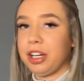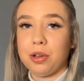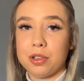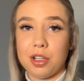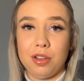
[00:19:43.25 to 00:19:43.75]
only
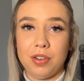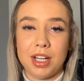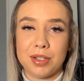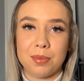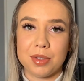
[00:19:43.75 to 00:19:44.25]
got two
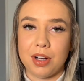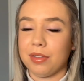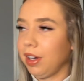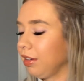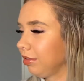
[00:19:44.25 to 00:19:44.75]
things from
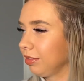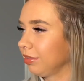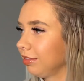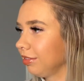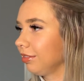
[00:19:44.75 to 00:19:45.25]
Zara.
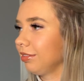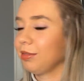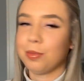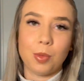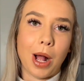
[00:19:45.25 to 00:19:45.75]

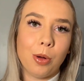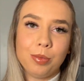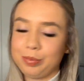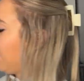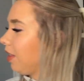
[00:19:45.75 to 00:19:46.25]
Wow.
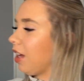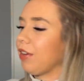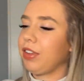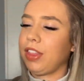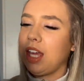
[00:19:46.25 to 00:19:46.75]
The
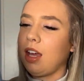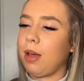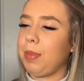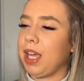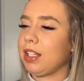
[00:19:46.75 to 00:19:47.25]
other thing I
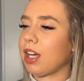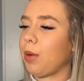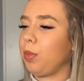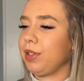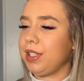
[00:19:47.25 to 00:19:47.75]
picked up was